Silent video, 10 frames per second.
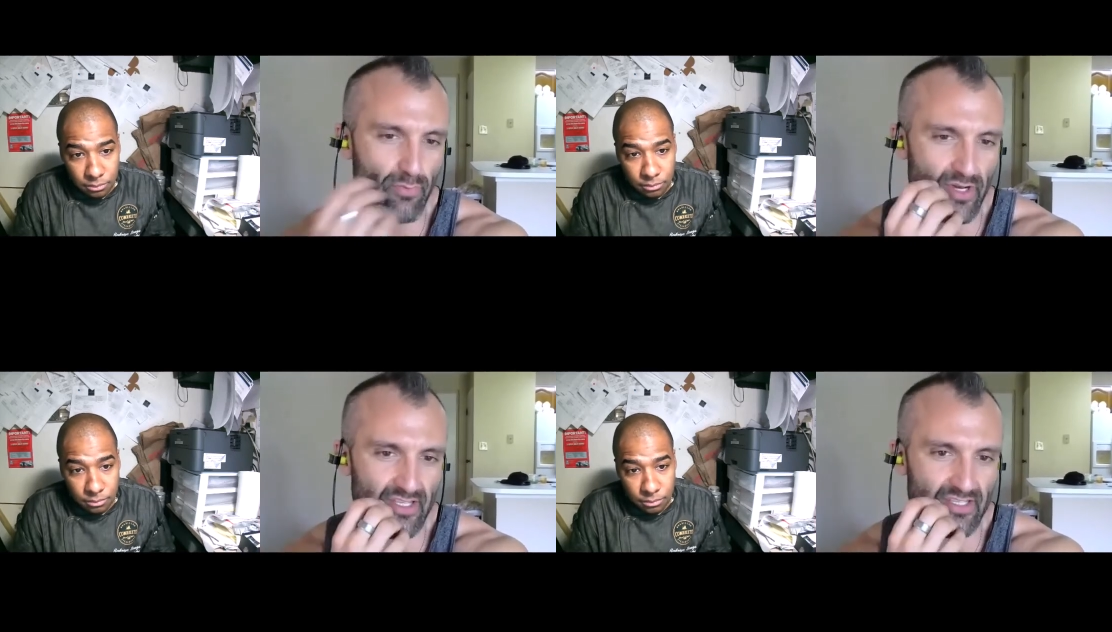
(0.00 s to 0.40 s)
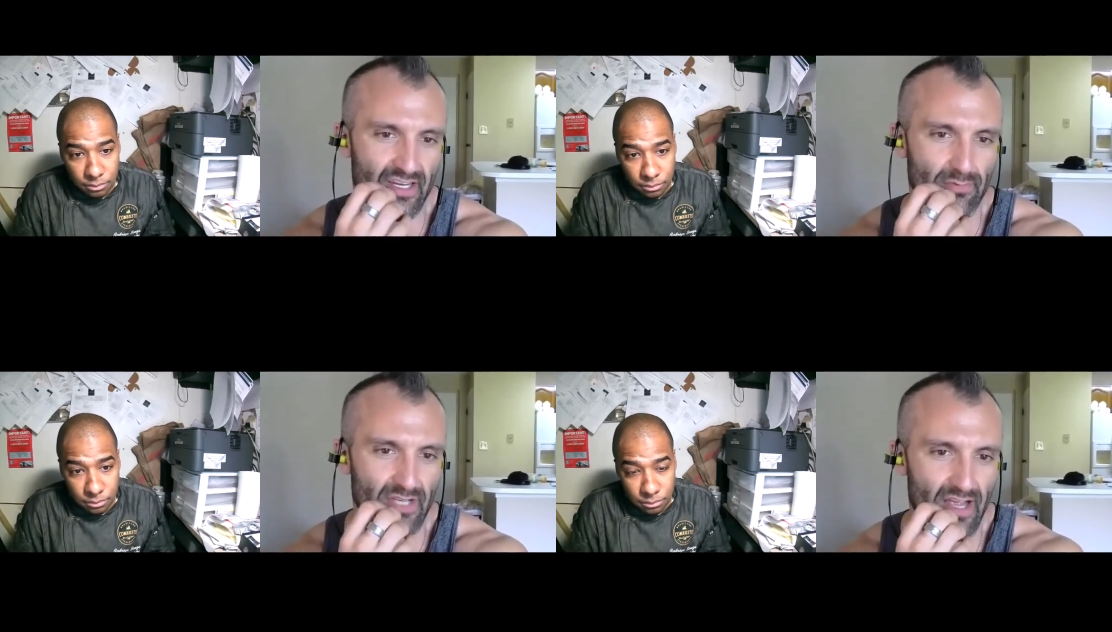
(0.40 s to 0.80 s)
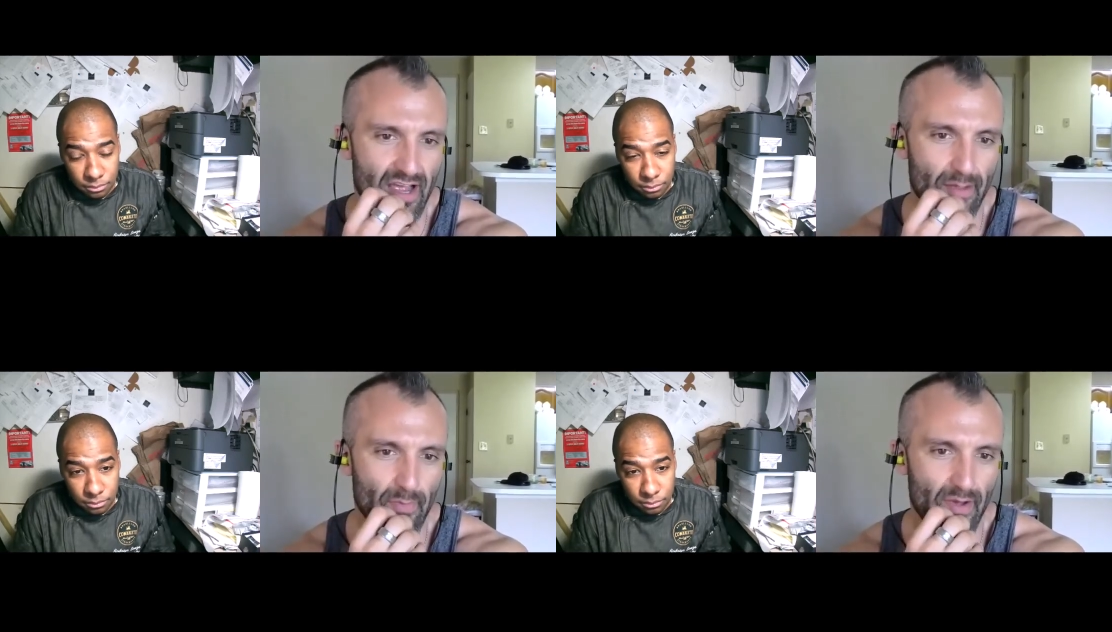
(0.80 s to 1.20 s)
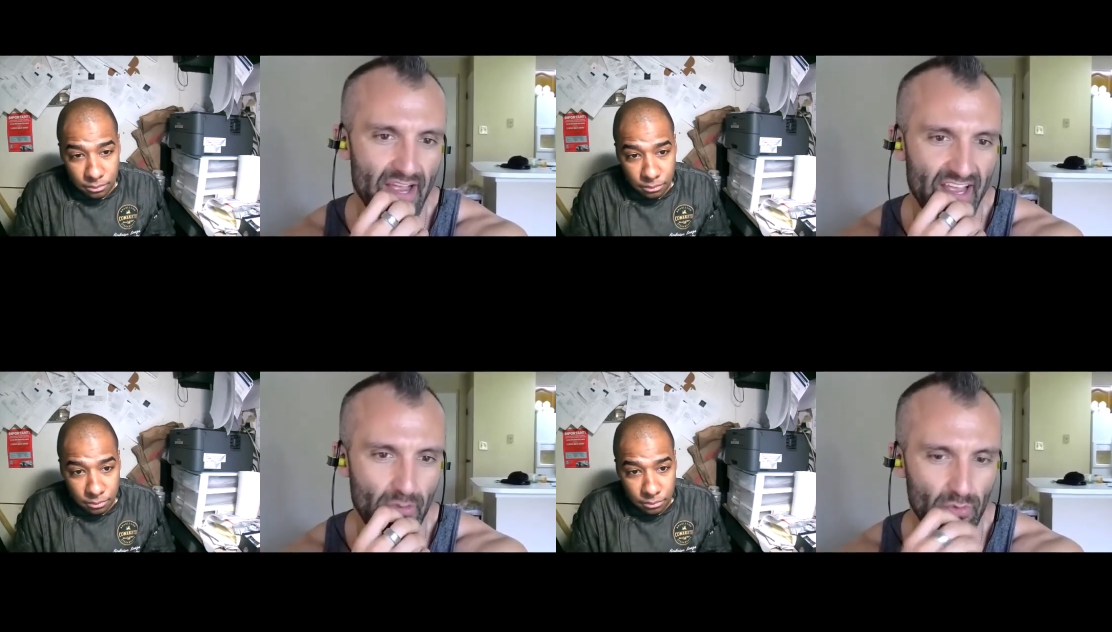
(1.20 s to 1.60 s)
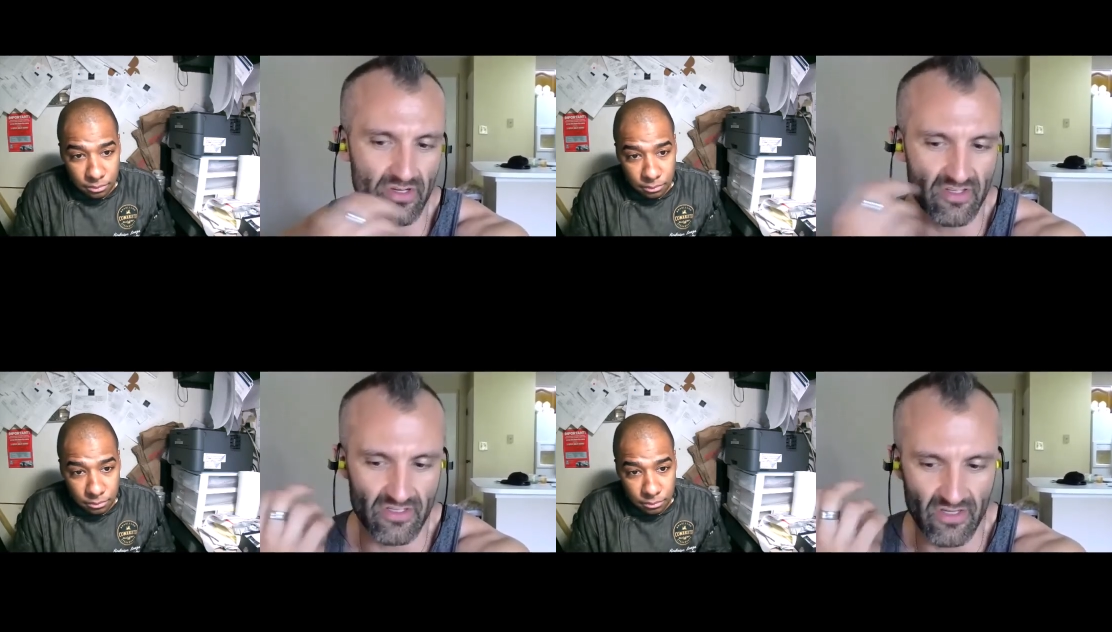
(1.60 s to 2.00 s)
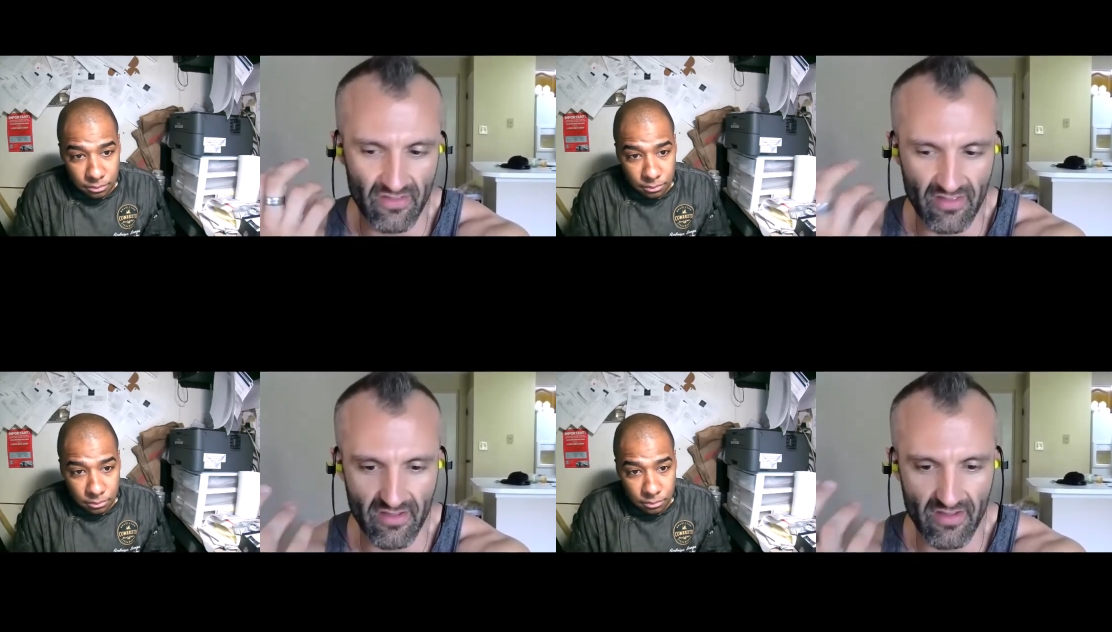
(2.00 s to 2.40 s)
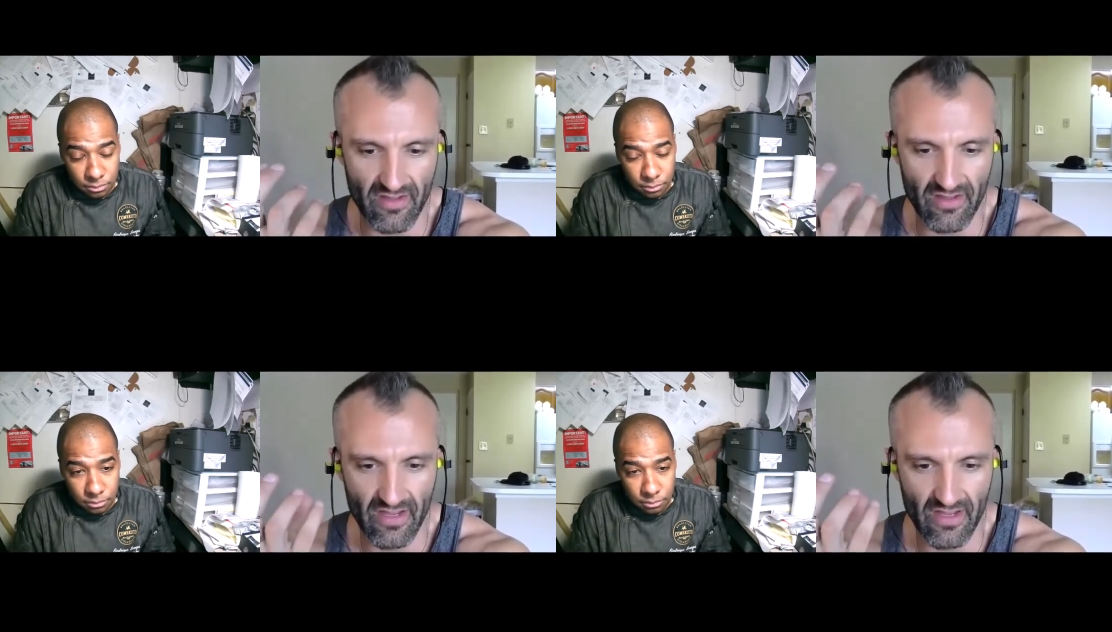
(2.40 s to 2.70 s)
Speaker 1: but at the same time, it was the,